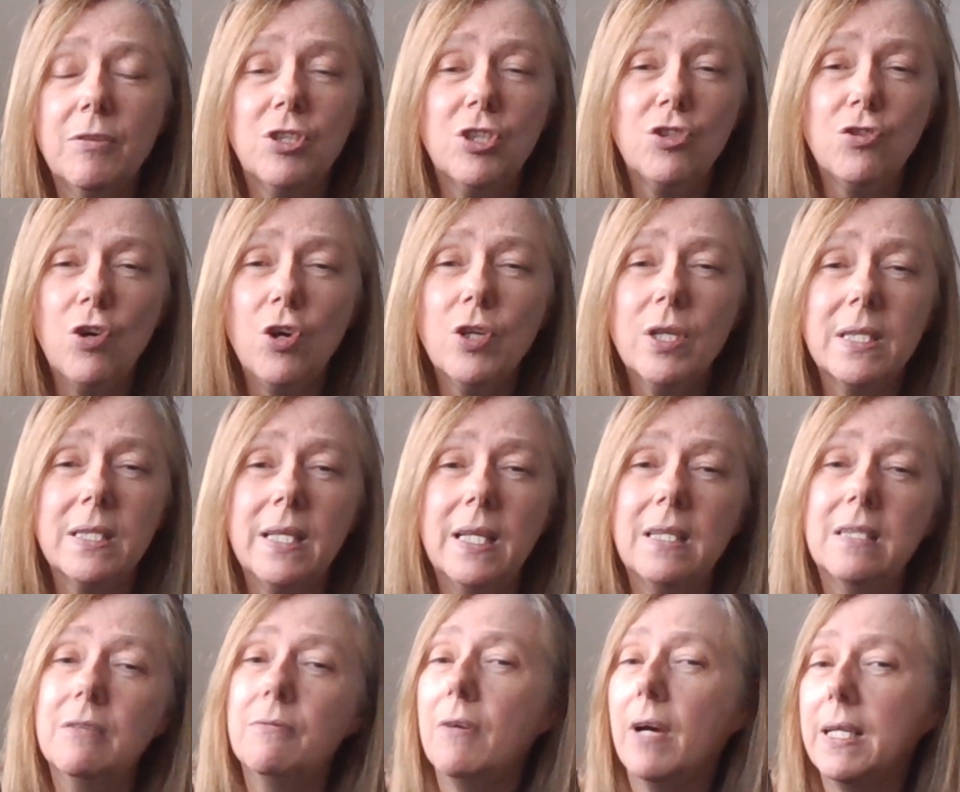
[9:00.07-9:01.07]
stronger
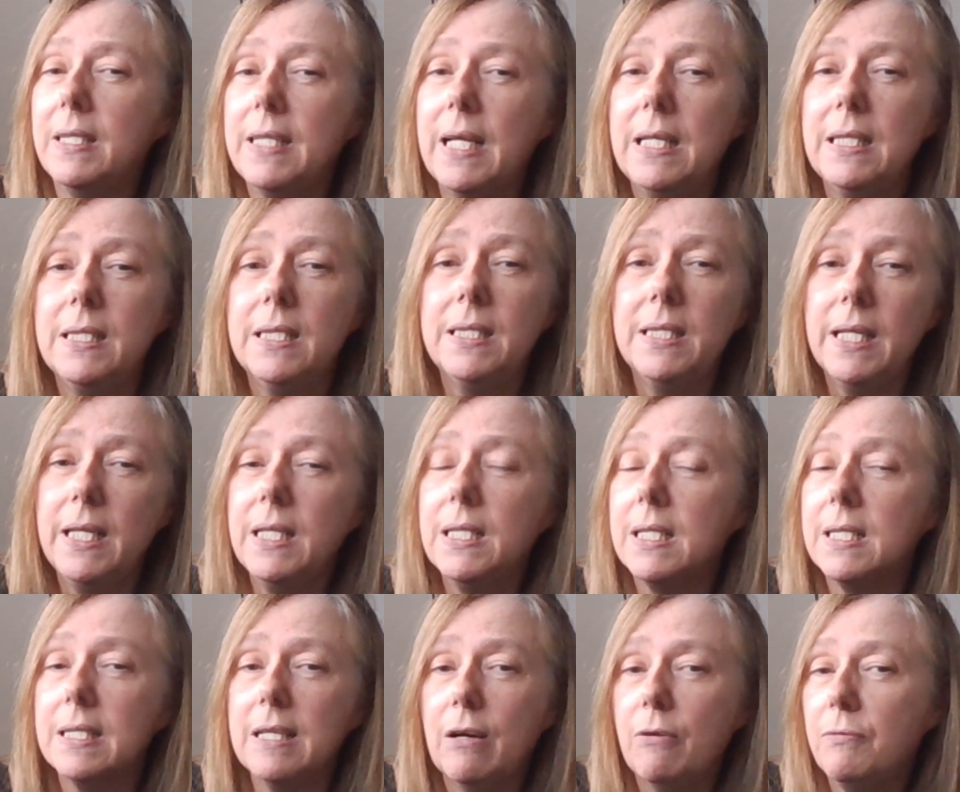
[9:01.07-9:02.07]
sense of identity and
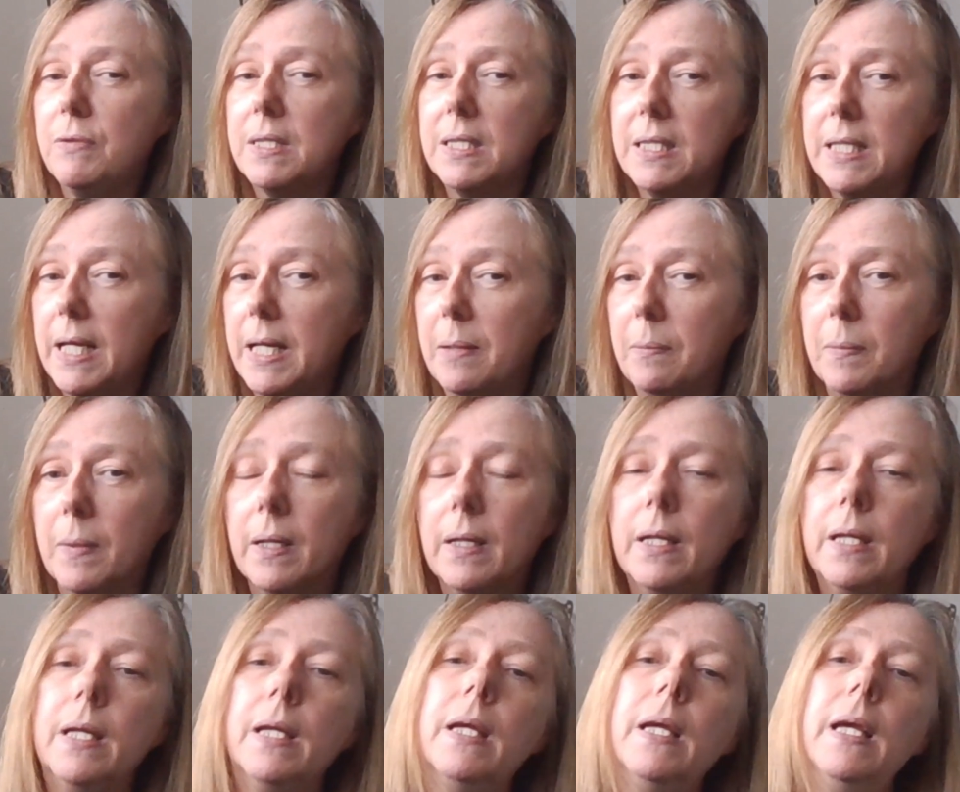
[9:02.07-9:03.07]
self-esteem
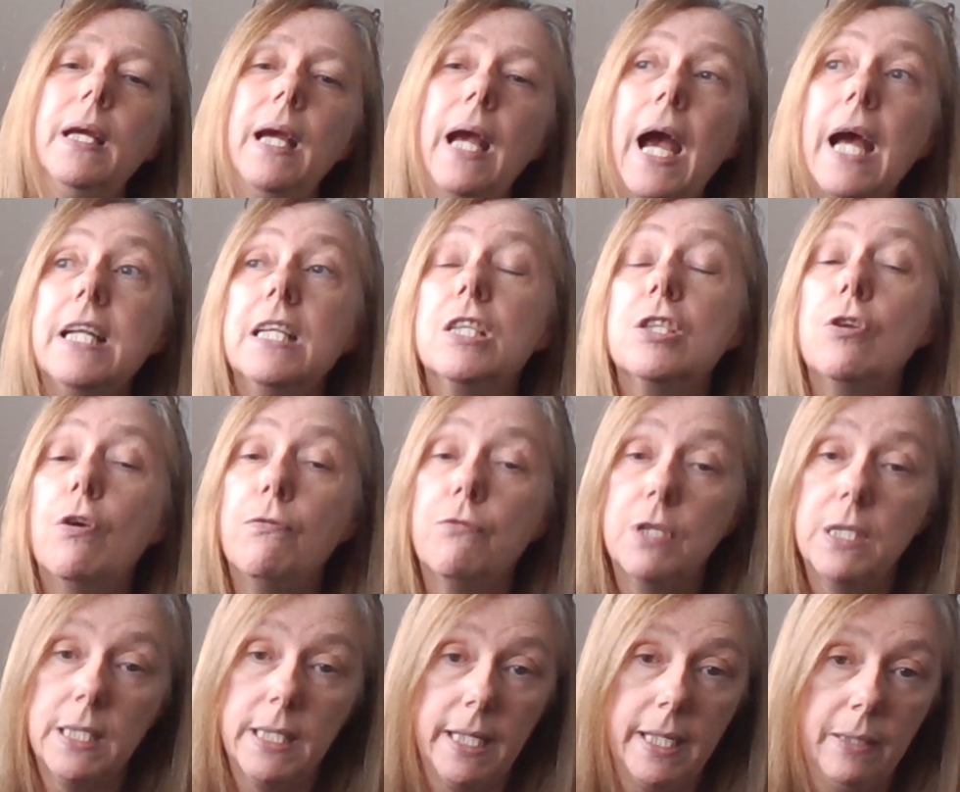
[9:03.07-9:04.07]
and
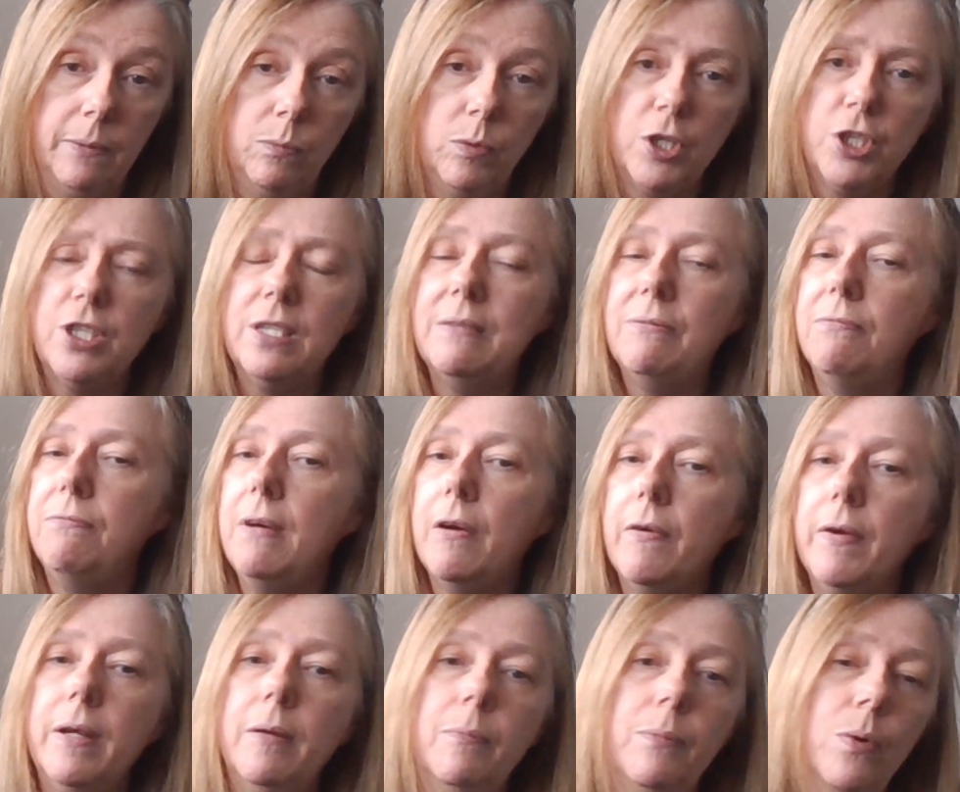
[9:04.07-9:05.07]
sovereignty, which is
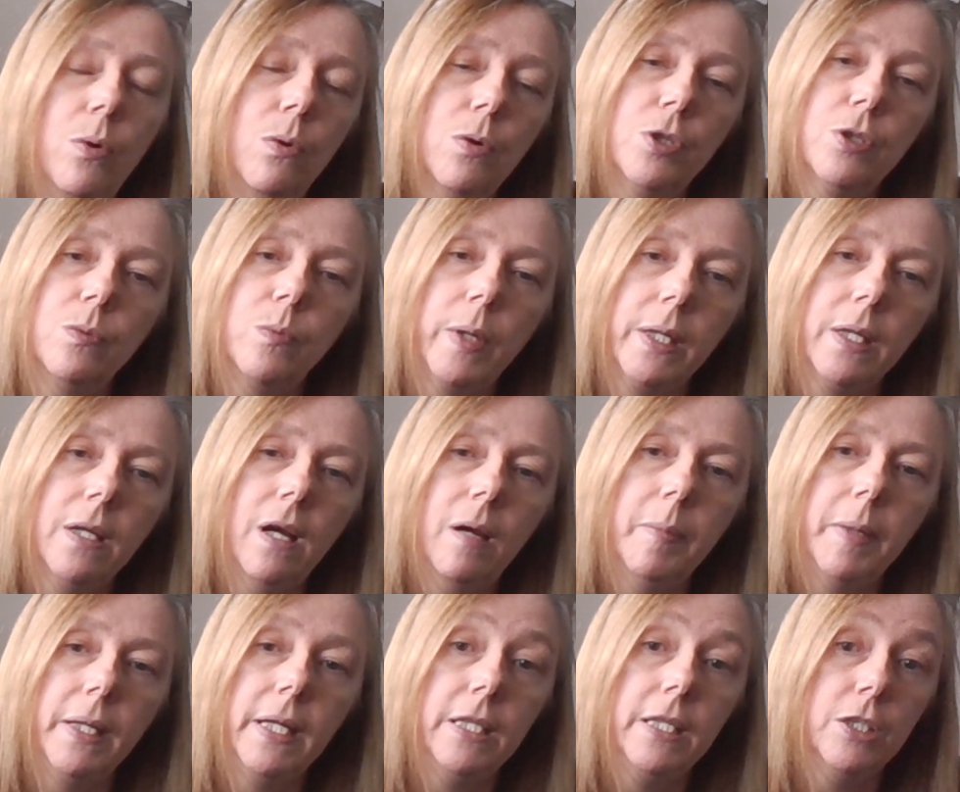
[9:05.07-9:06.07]
very important when
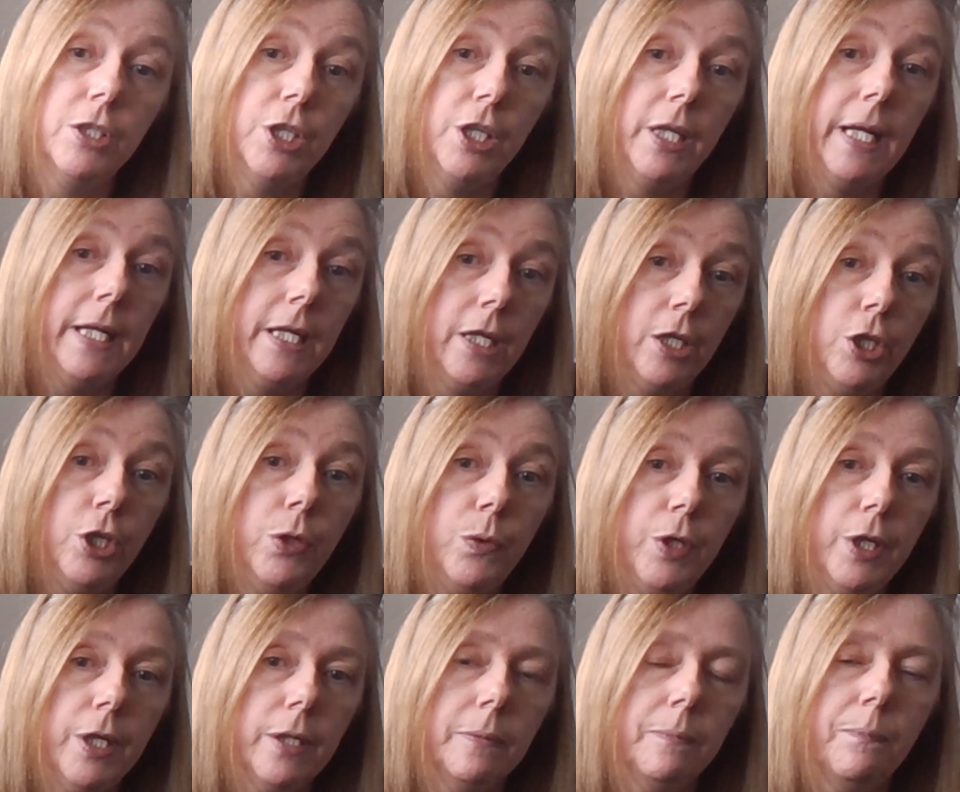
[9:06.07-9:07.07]
coming into your inner
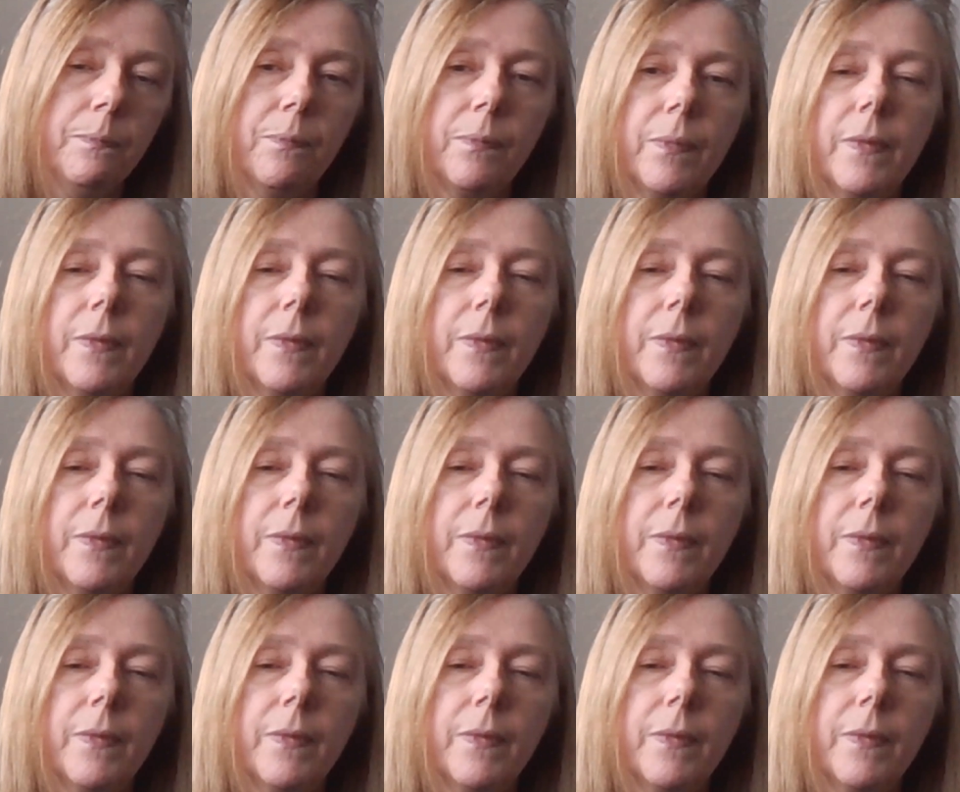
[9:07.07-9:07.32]
union.